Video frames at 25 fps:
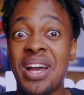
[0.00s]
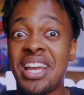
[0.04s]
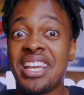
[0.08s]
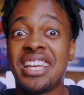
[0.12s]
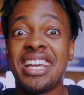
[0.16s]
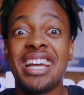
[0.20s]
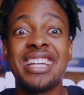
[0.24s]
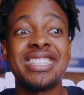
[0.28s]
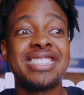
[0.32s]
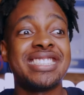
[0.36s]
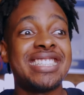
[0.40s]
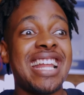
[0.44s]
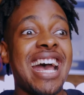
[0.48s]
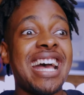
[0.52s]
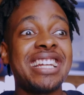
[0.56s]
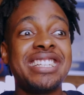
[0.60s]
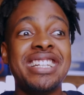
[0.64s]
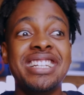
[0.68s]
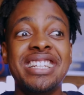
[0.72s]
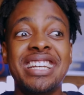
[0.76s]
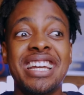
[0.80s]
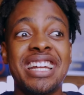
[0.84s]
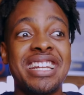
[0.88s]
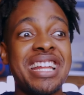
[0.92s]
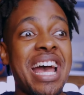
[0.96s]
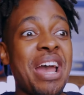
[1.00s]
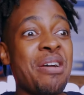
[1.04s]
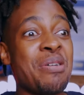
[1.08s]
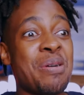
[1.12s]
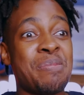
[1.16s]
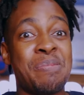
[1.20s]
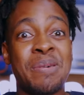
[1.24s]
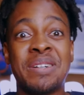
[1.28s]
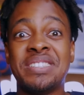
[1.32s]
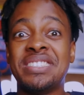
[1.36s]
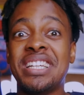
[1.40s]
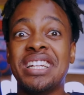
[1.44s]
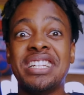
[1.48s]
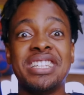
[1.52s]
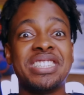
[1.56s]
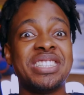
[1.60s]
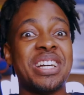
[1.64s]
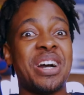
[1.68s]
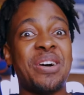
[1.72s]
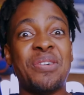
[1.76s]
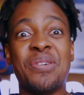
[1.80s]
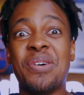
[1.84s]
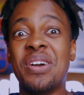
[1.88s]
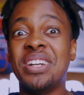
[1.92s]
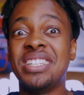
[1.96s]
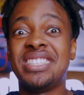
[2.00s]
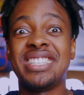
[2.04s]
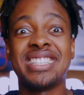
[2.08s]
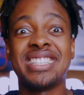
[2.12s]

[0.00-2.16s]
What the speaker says: I guess Natalie and I were presenting the award